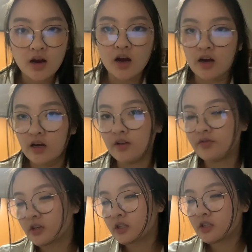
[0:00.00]
Alright, I
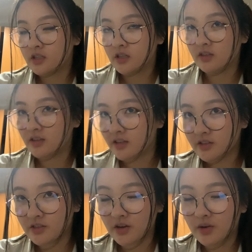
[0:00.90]
finished dinner
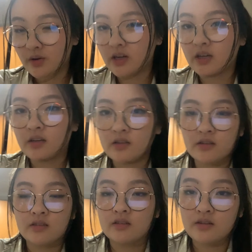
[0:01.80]
ages ago and I
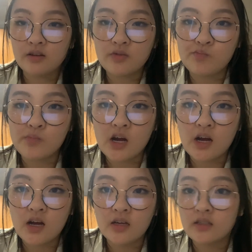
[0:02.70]
edited
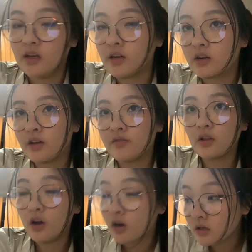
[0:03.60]
my Saturday
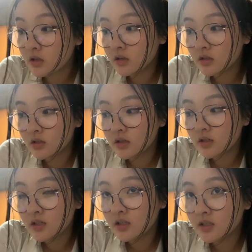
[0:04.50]
vlog.
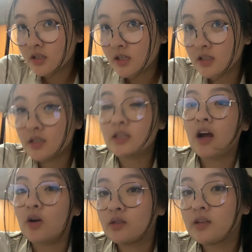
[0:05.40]
It's
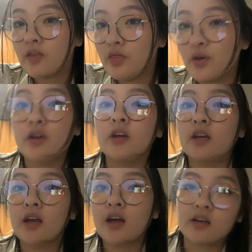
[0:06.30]
now
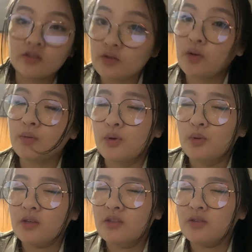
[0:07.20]
10.30 and I still have more
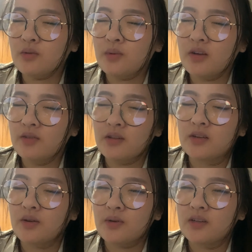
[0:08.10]
work to do, but I really
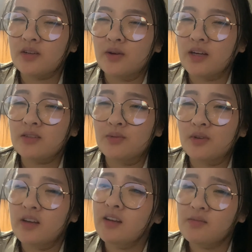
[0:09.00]
don't want to do it. I just want
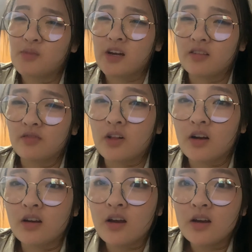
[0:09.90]
to edit my other vlog.